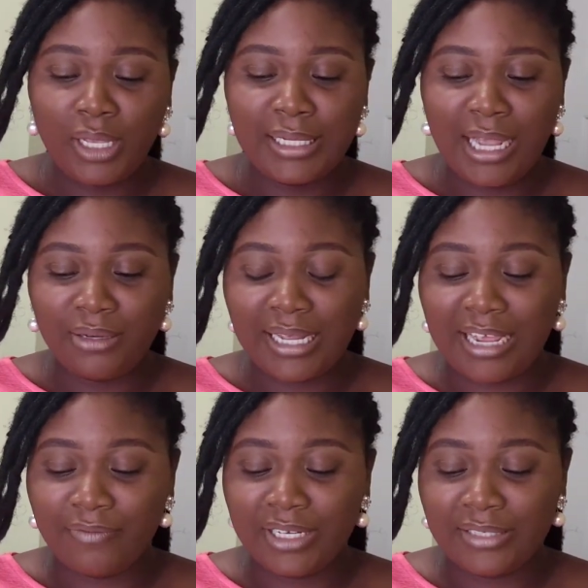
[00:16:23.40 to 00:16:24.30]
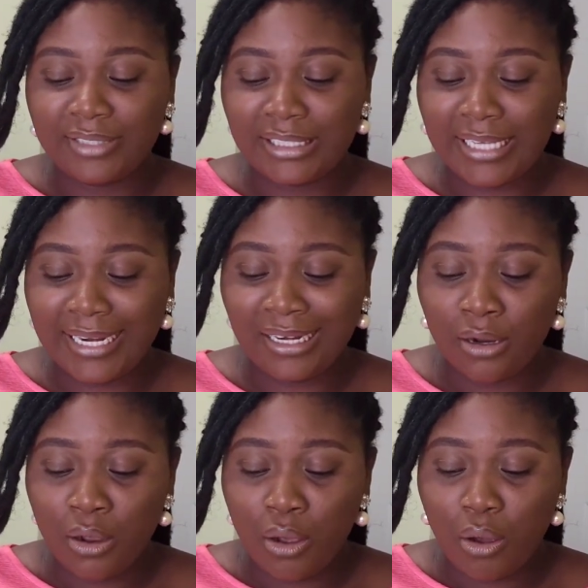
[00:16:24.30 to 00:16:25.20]
Now that I've listed
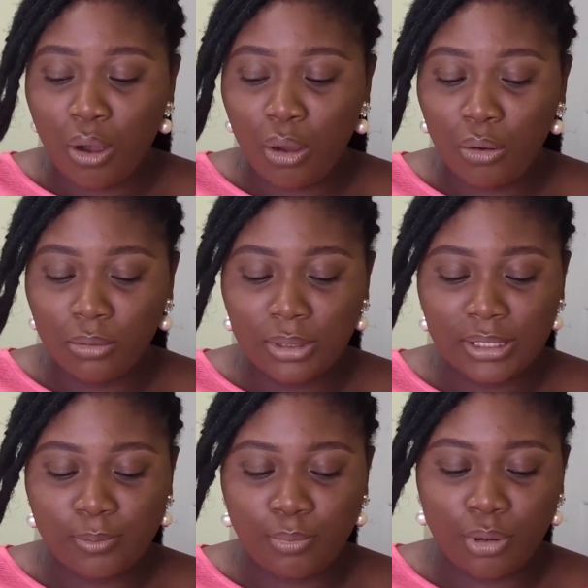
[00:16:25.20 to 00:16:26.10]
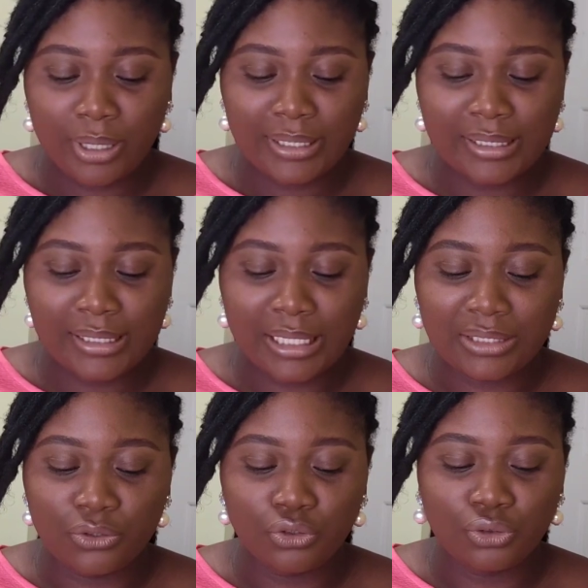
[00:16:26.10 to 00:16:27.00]
all these points
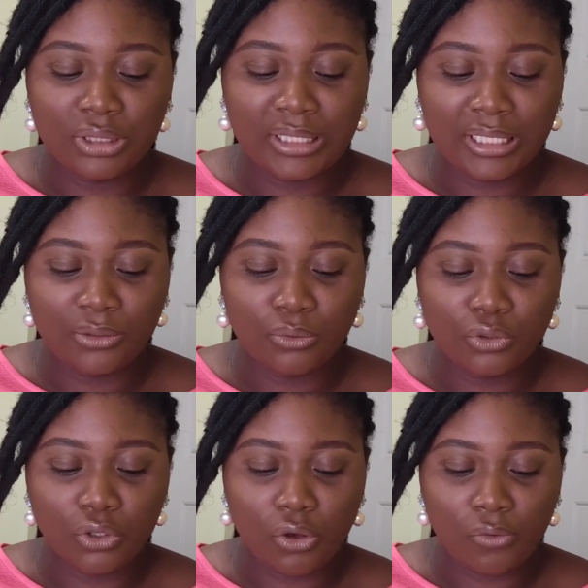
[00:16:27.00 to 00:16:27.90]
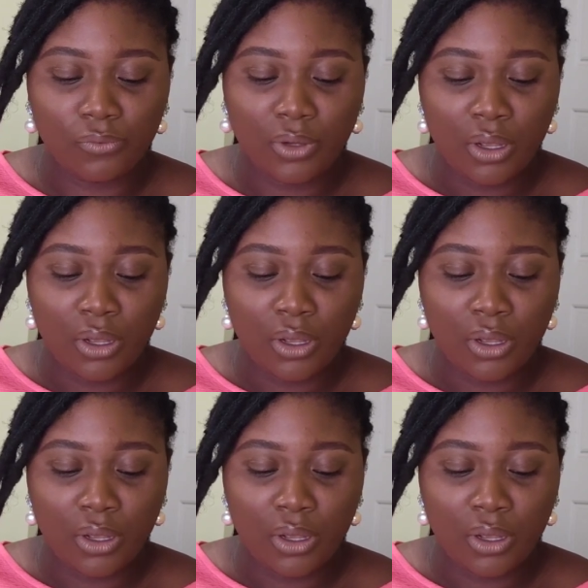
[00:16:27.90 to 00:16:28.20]
that you should take note of